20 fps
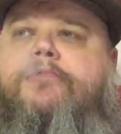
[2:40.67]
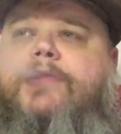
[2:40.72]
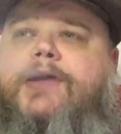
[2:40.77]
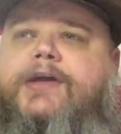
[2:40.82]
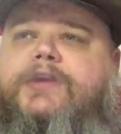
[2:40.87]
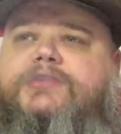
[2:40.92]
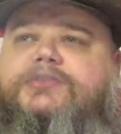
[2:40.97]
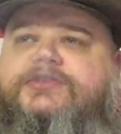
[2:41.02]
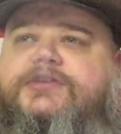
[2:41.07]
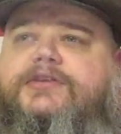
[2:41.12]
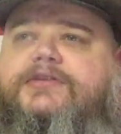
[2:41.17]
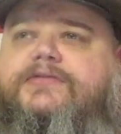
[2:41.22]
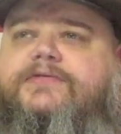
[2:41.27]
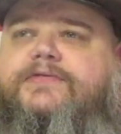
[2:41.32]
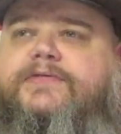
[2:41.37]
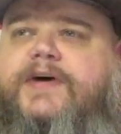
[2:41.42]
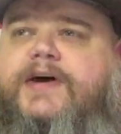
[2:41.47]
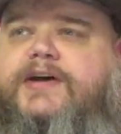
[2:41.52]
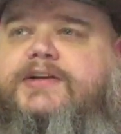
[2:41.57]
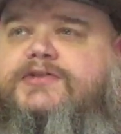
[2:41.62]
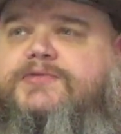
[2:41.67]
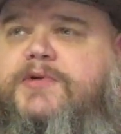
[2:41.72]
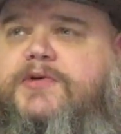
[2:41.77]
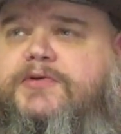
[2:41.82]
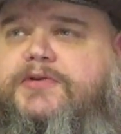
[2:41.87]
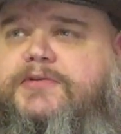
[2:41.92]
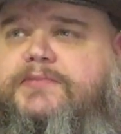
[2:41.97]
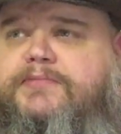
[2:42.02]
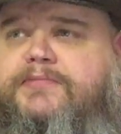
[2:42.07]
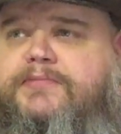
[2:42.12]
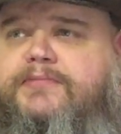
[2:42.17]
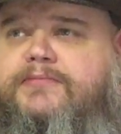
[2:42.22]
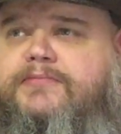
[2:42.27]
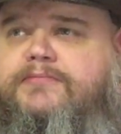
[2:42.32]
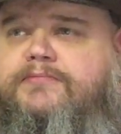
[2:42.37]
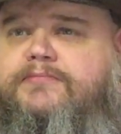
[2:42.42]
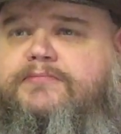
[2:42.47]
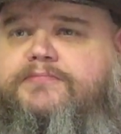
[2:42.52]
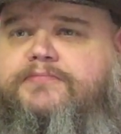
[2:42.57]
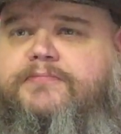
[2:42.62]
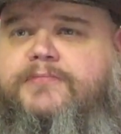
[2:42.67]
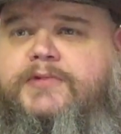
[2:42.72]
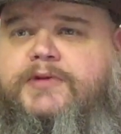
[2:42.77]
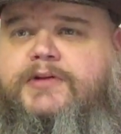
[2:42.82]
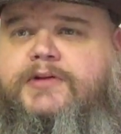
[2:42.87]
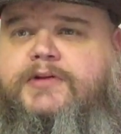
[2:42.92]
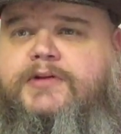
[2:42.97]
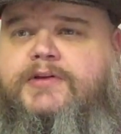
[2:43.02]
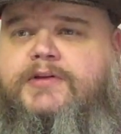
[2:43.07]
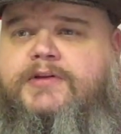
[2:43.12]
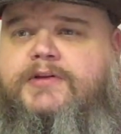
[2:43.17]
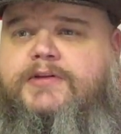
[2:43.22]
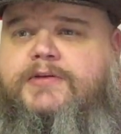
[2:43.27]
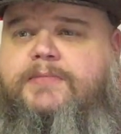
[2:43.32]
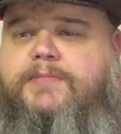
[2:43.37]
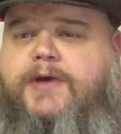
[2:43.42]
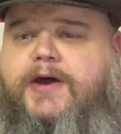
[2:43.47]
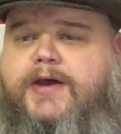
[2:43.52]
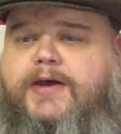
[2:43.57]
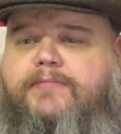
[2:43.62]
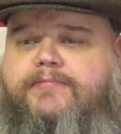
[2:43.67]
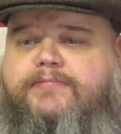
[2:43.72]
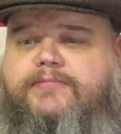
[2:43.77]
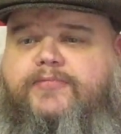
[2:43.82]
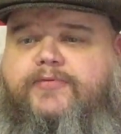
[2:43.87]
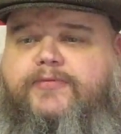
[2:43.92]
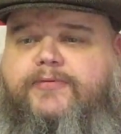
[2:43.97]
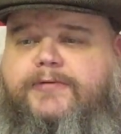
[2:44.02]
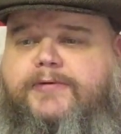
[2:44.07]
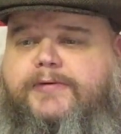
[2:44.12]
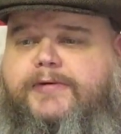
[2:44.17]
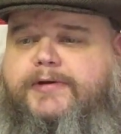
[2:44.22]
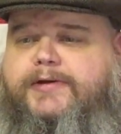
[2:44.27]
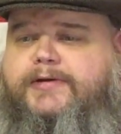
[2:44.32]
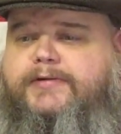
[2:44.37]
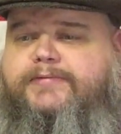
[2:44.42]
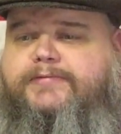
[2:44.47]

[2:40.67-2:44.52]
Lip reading: That is a fine smoking pipe for